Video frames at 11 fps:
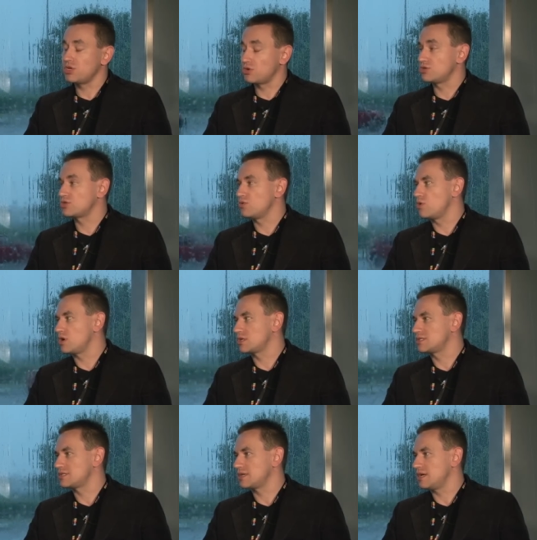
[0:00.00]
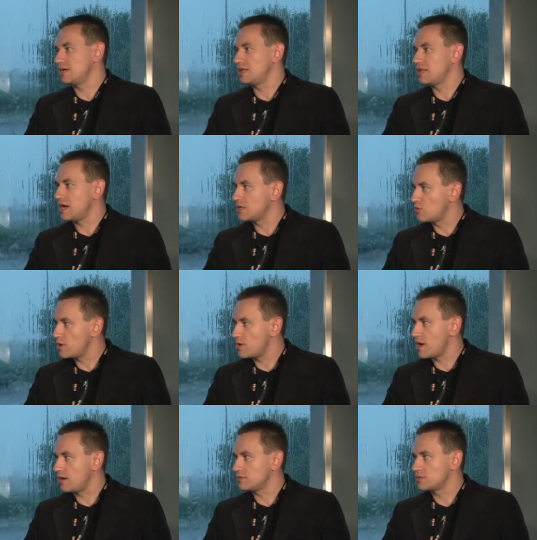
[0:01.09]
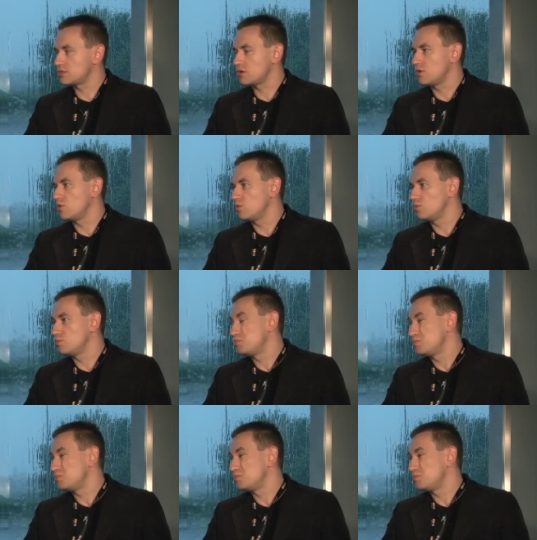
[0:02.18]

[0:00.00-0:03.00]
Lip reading: it also works the other way around. So